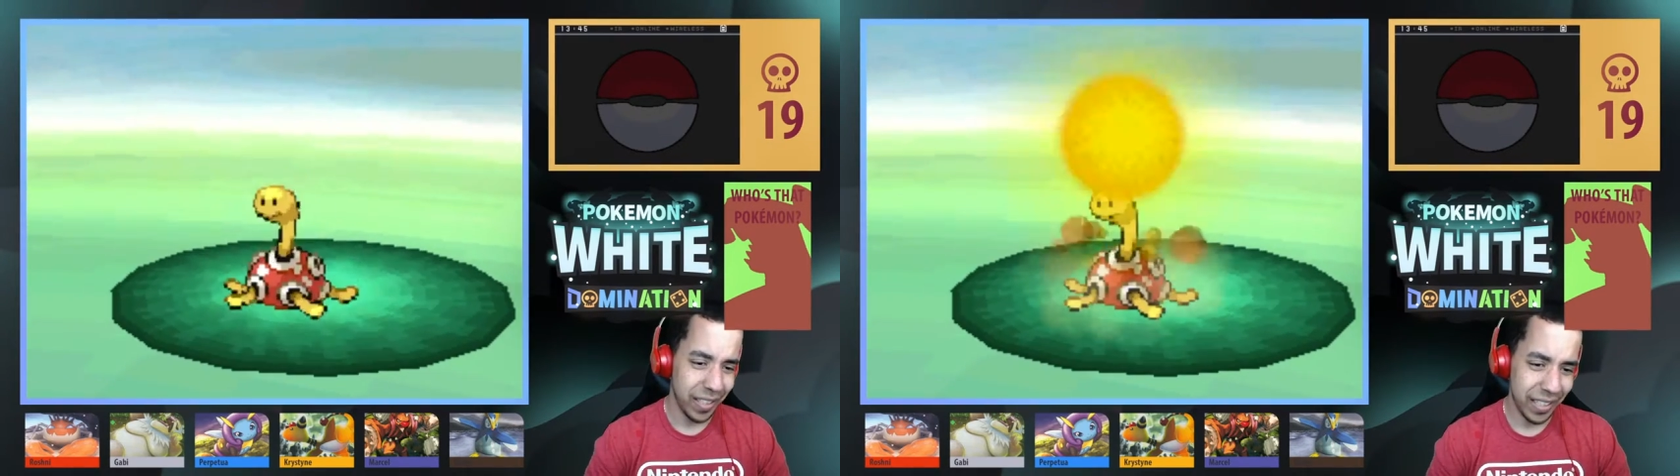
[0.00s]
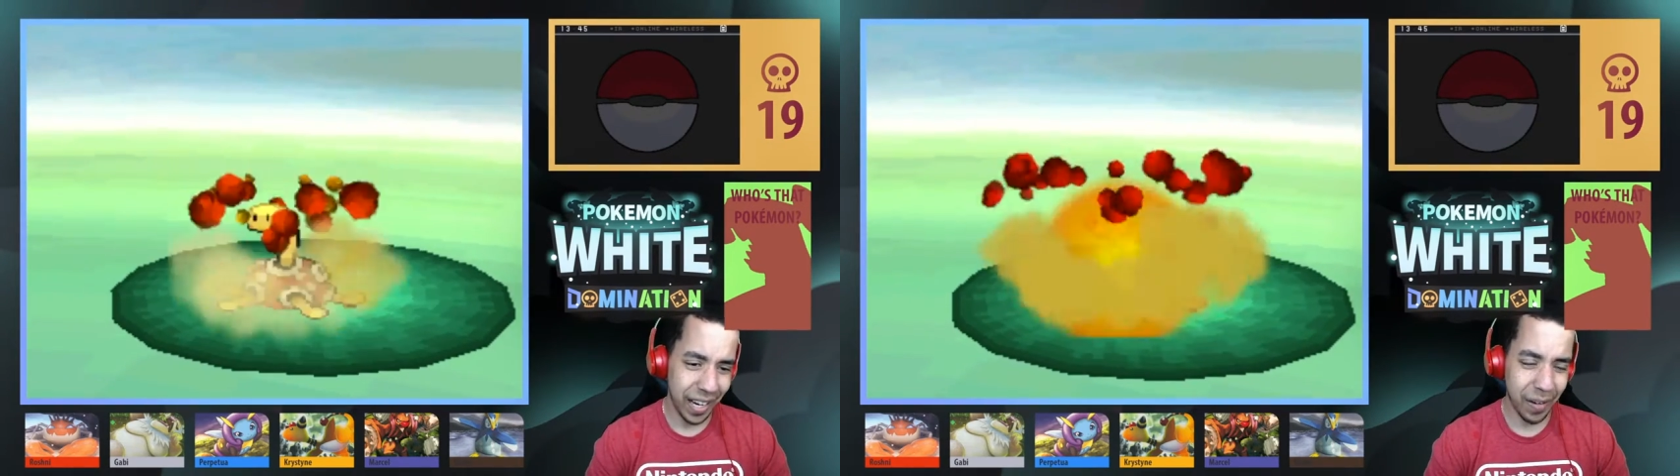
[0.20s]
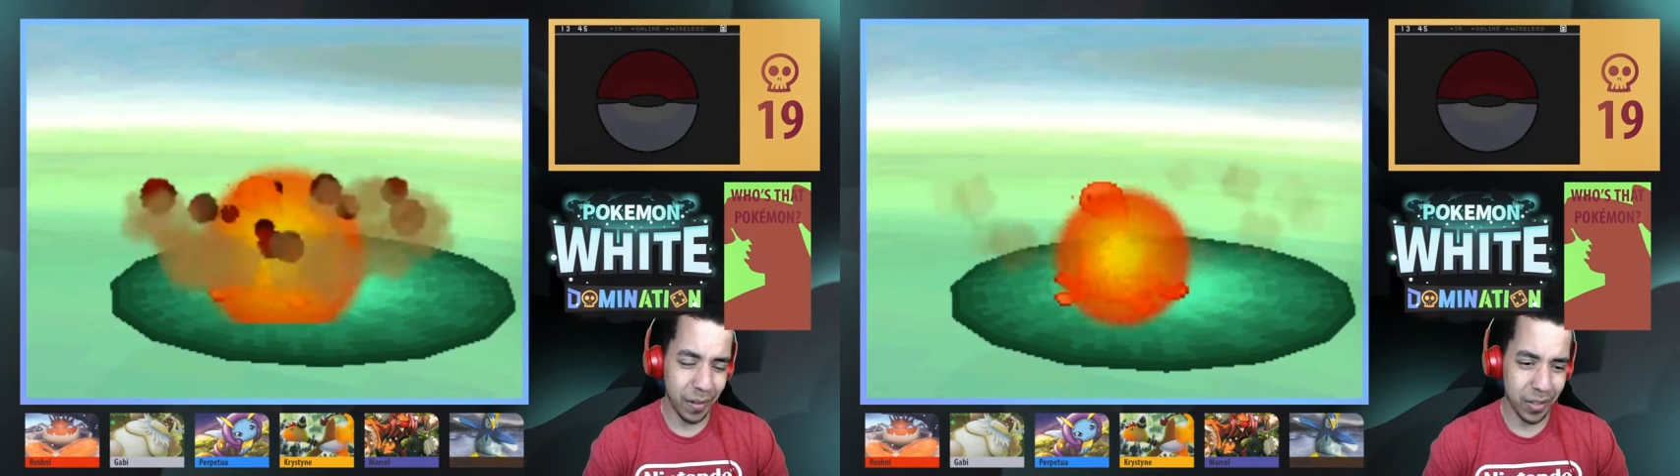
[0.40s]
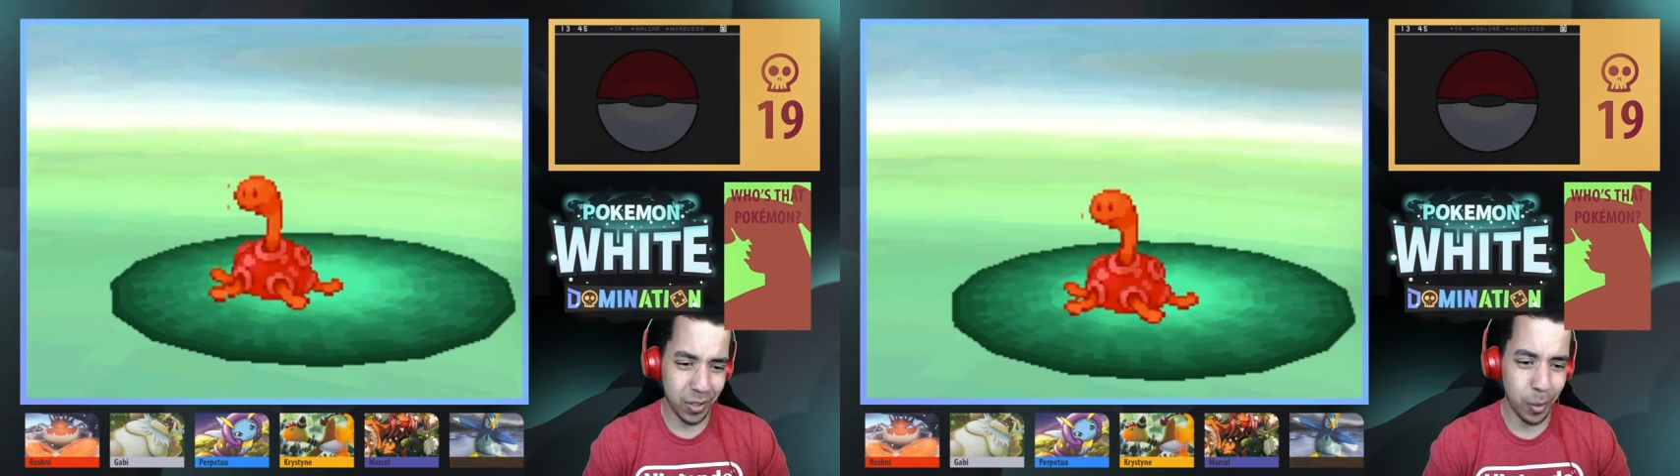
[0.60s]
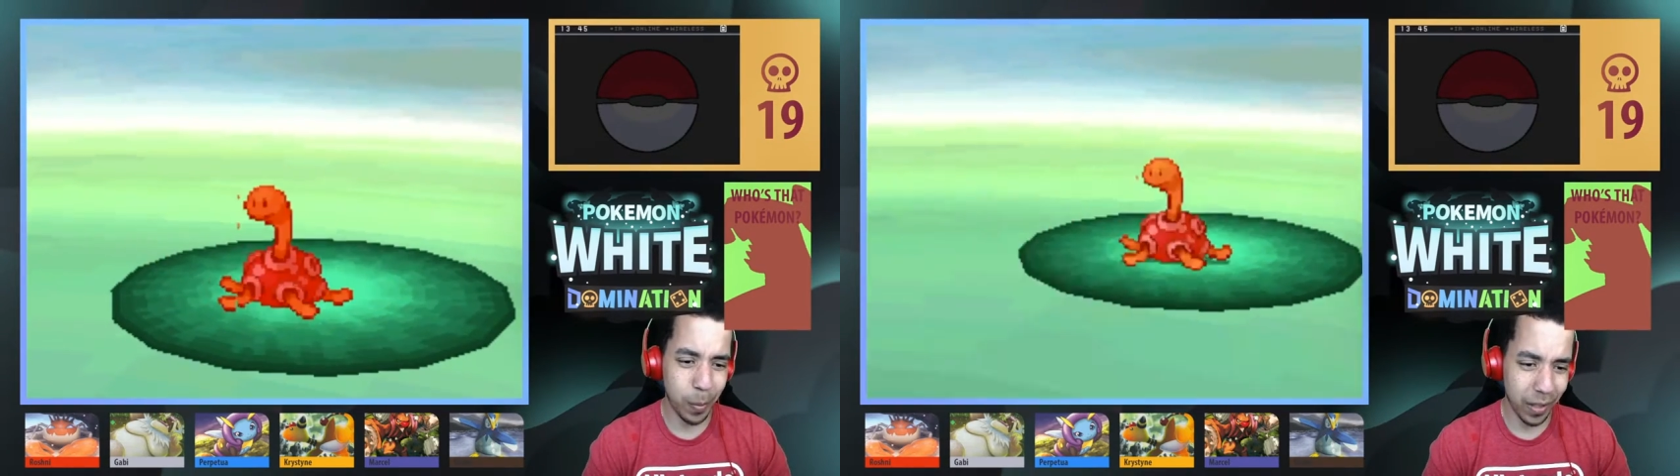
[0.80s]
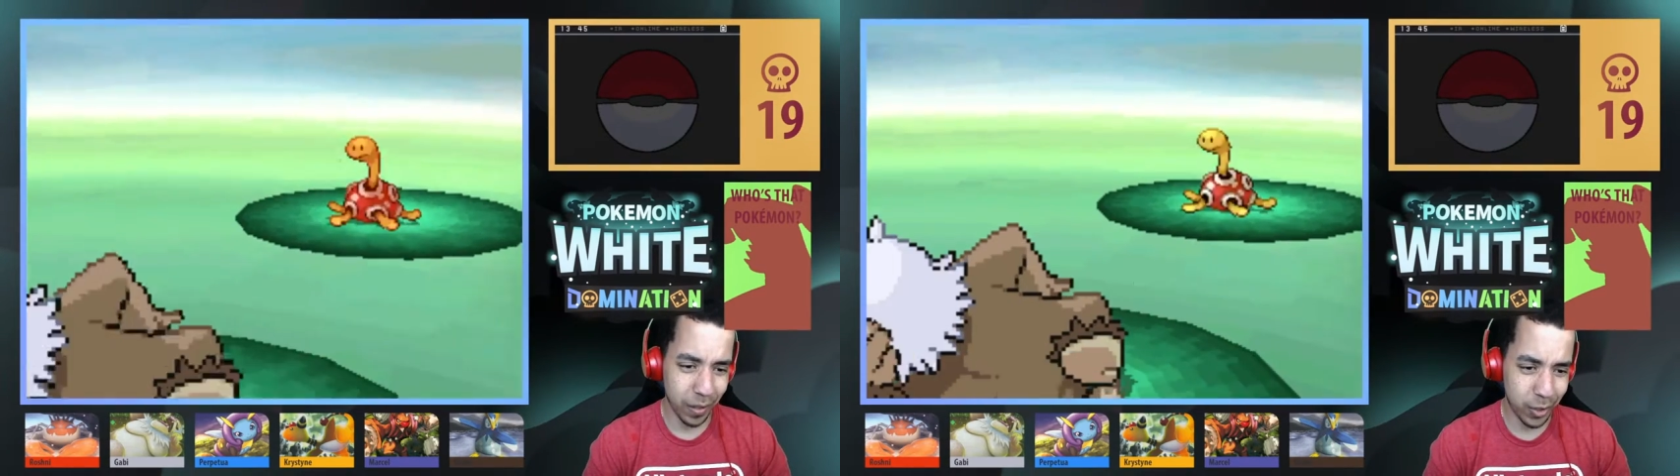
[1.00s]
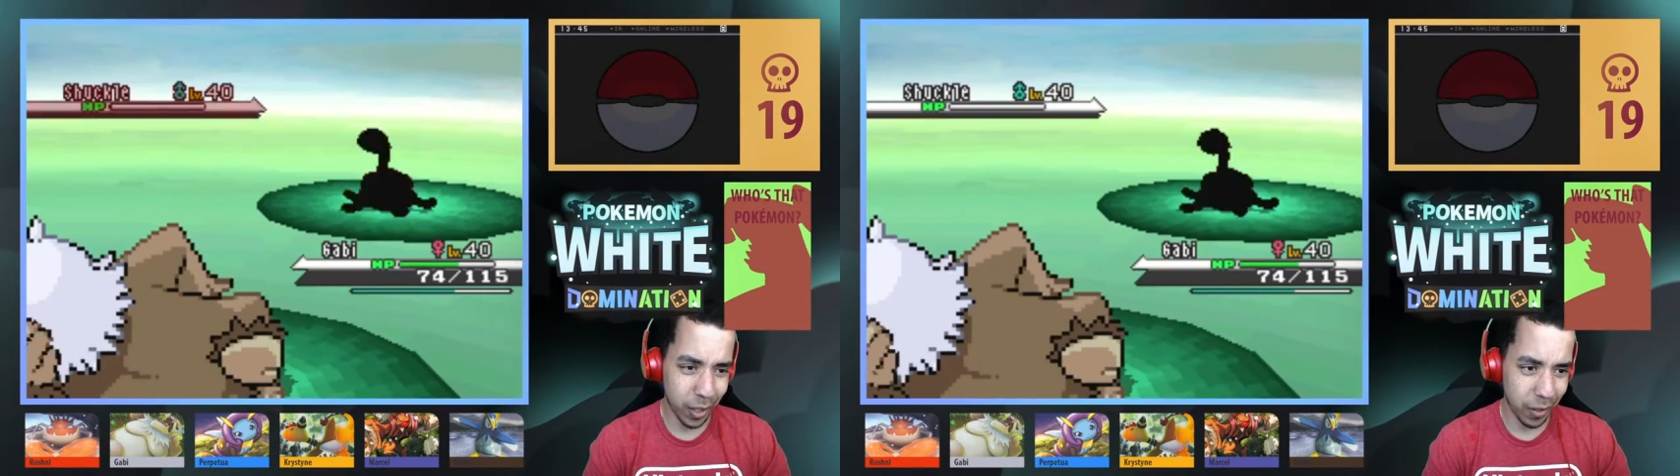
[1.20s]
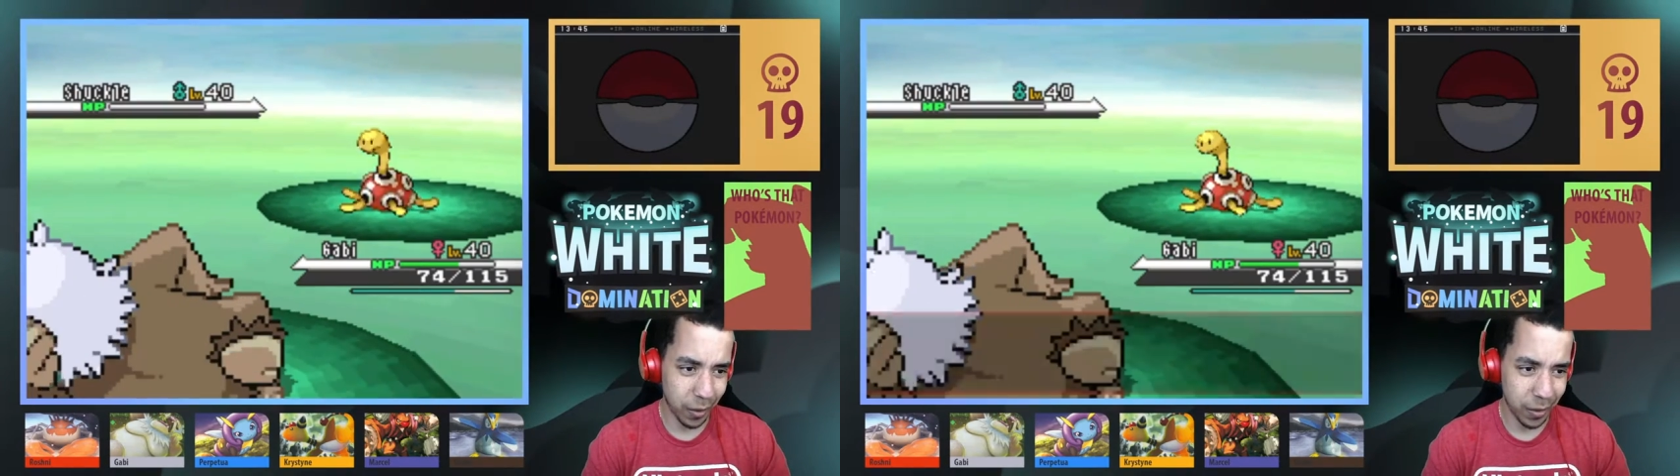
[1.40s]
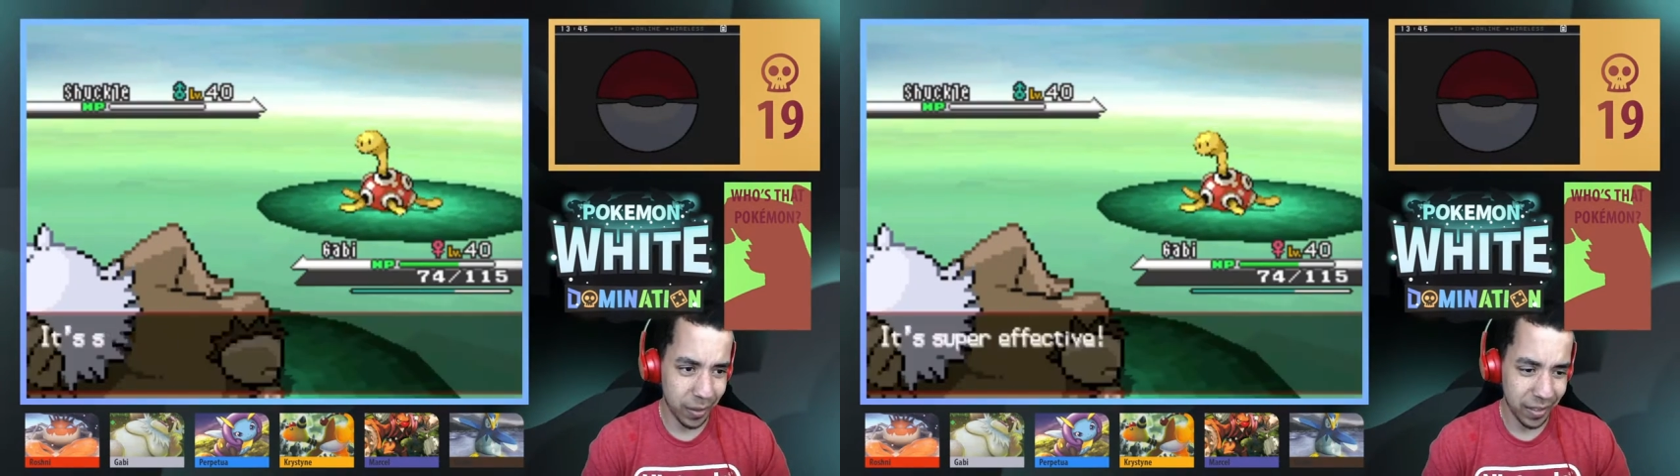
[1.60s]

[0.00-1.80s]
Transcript: Get out of here this stupid little shuckle.